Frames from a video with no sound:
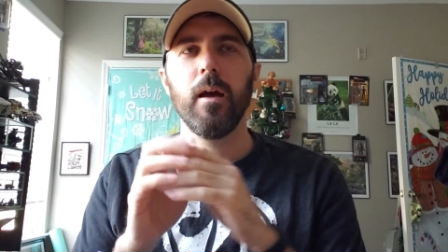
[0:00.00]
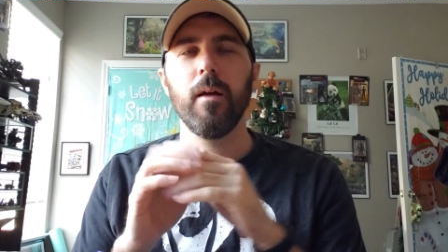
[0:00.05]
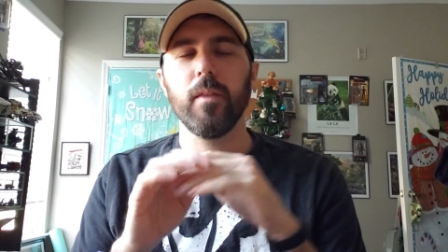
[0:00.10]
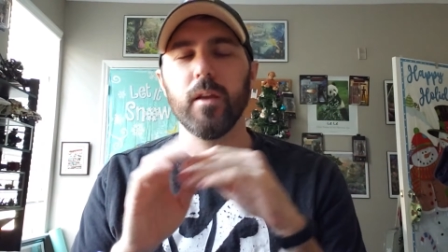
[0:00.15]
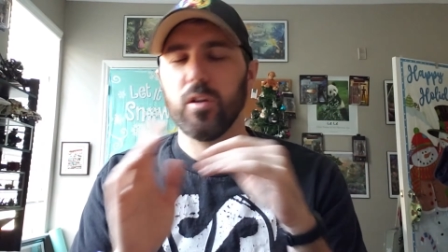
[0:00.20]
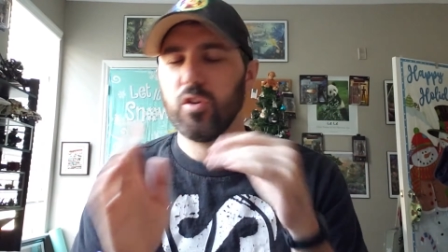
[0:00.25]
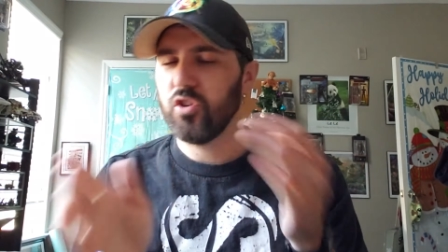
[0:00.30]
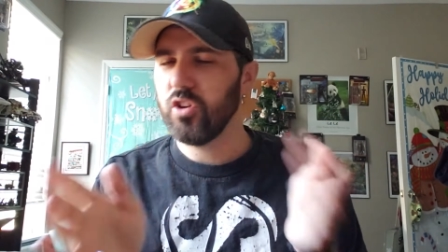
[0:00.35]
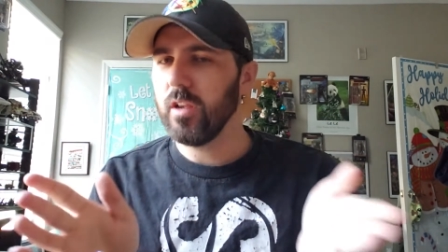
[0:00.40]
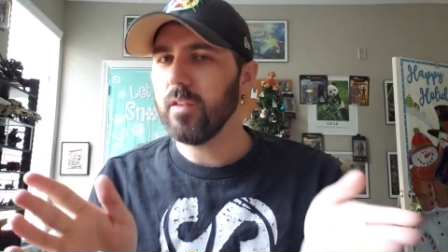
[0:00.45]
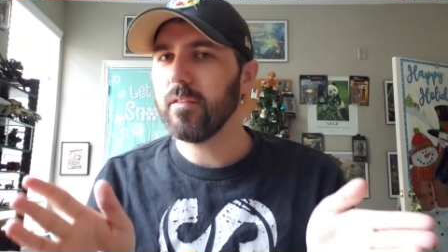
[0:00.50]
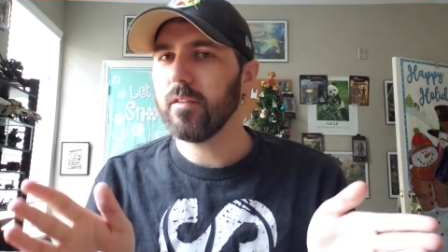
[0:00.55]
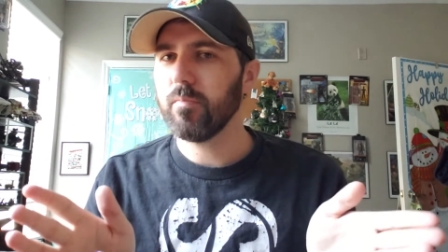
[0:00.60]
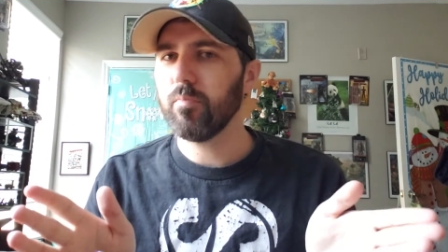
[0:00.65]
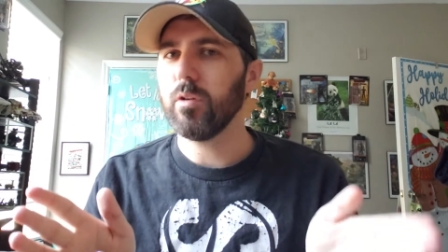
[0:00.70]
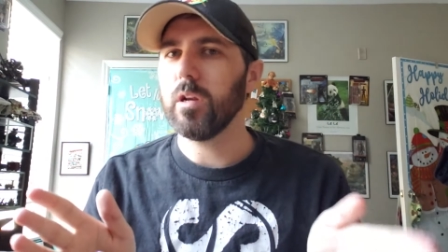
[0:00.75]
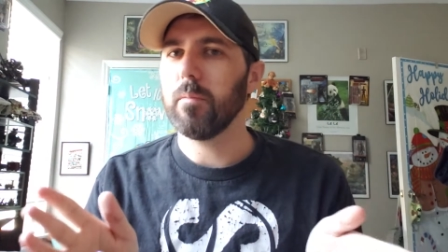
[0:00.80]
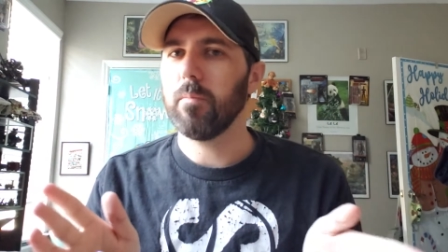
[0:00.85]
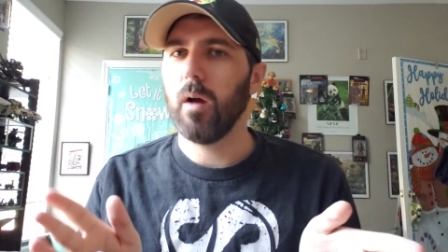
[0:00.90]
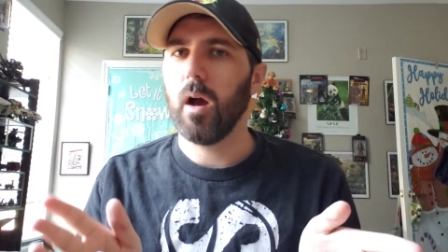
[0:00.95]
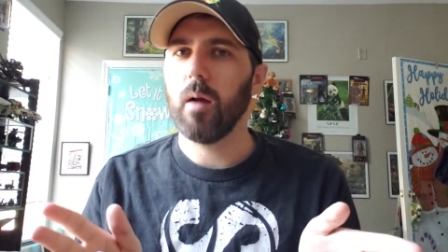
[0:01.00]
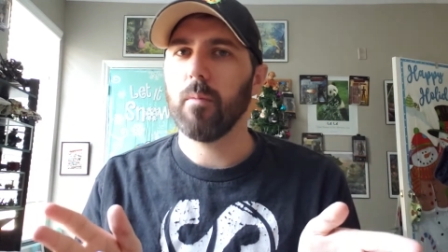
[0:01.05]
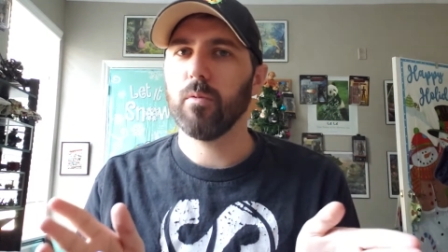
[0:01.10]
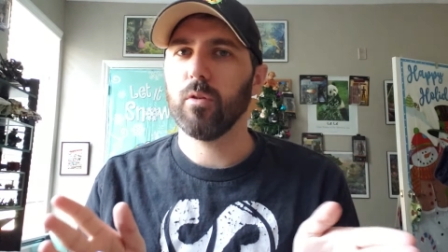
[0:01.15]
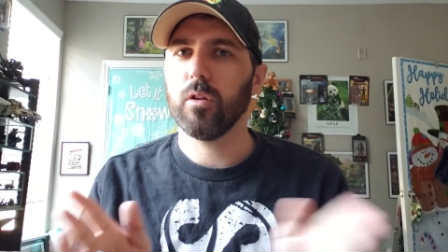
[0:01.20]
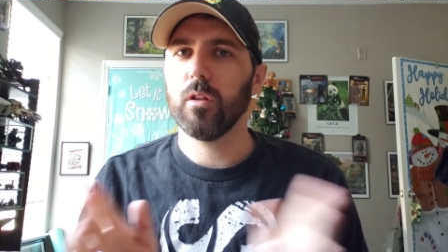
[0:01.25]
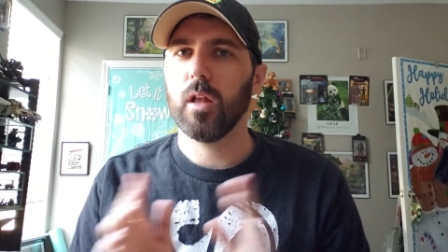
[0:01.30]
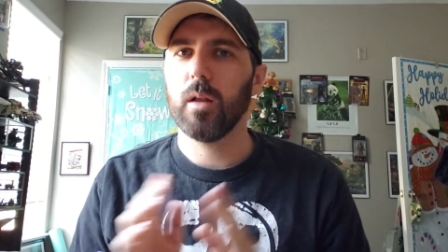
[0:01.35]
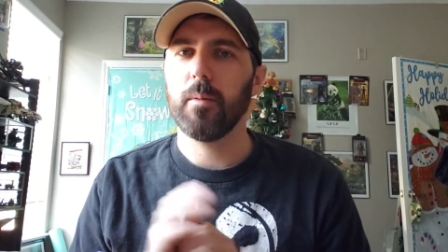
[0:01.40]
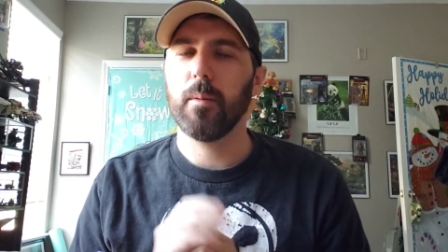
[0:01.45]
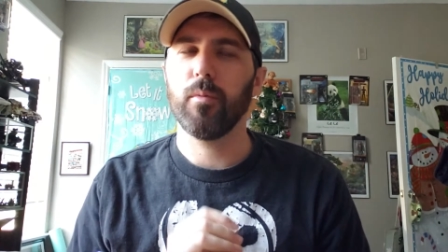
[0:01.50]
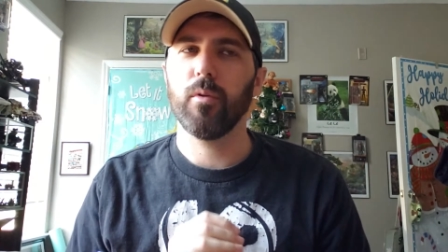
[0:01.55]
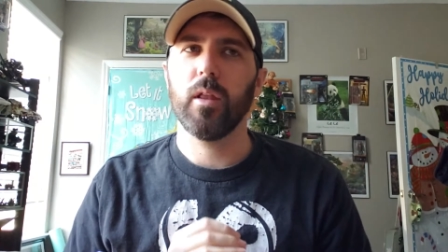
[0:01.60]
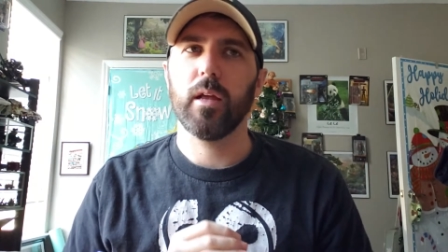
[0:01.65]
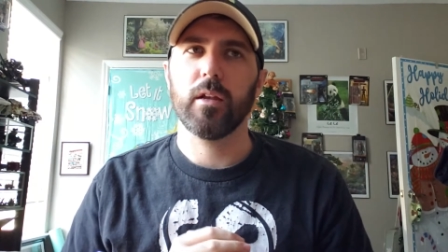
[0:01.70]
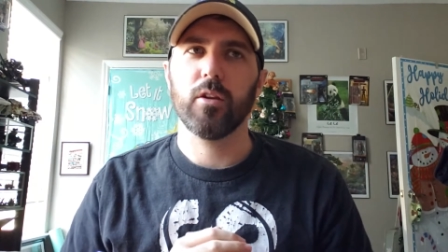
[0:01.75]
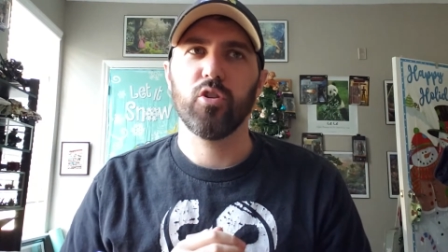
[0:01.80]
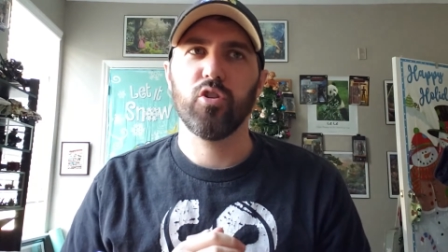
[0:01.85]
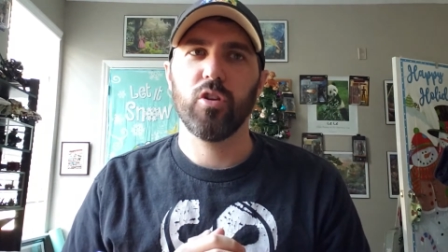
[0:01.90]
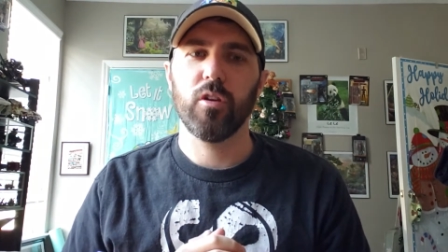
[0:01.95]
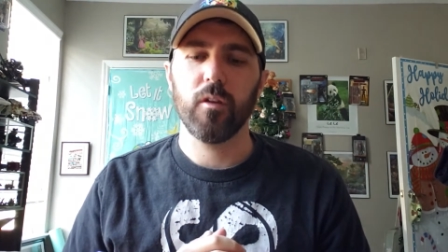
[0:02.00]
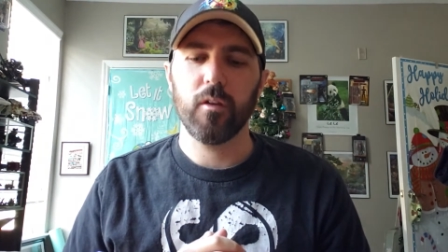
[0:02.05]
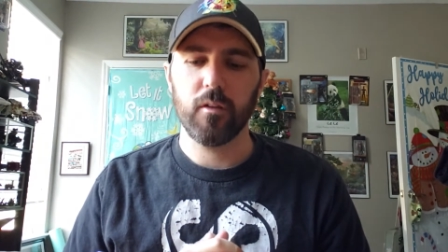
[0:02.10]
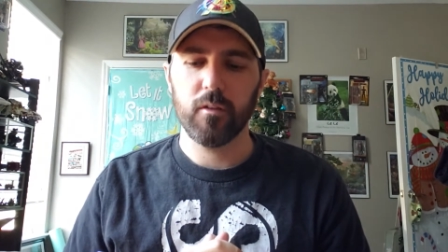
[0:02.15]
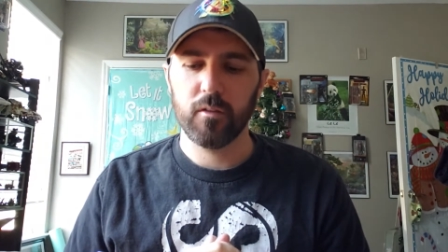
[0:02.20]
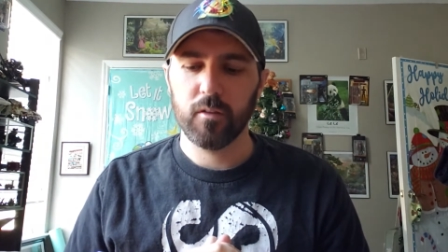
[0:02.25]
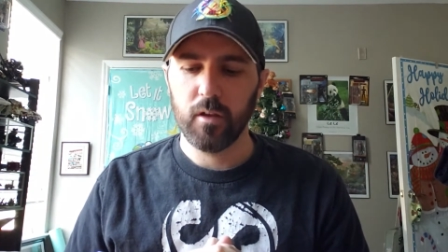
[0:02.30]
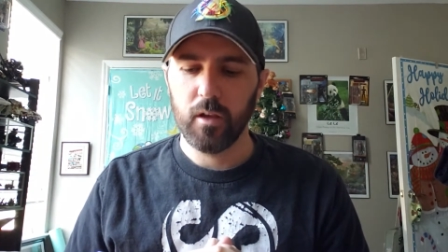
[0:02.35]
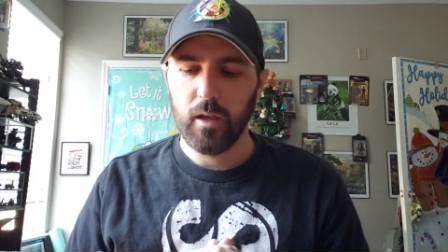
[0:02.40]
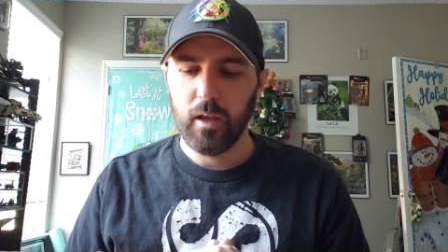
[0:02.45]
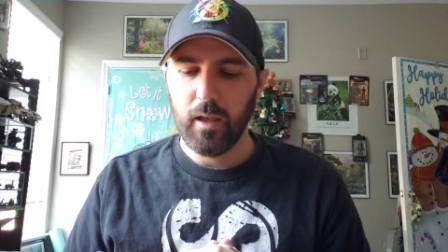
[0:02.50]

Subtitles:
Now cheese is pretty popular, a lot of people like cheese,